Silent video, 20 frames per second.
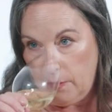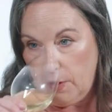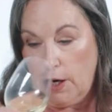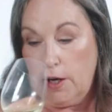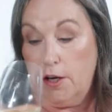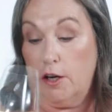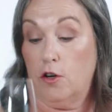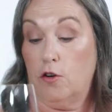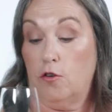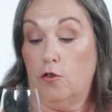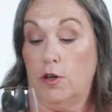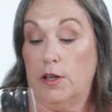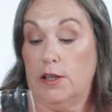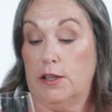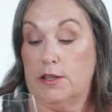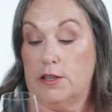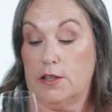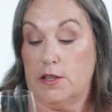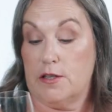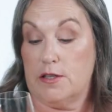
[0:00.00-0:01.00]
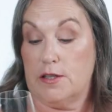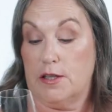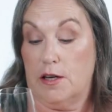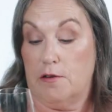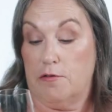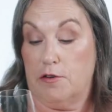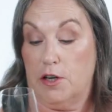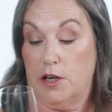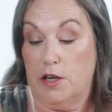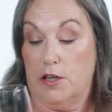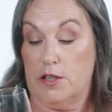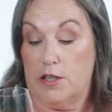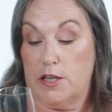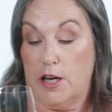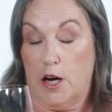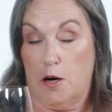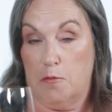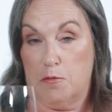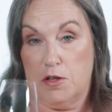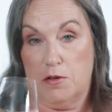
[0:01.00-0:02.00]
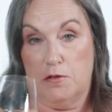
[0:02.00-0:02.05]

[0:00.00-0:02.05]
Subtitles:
and it really does deliver in terms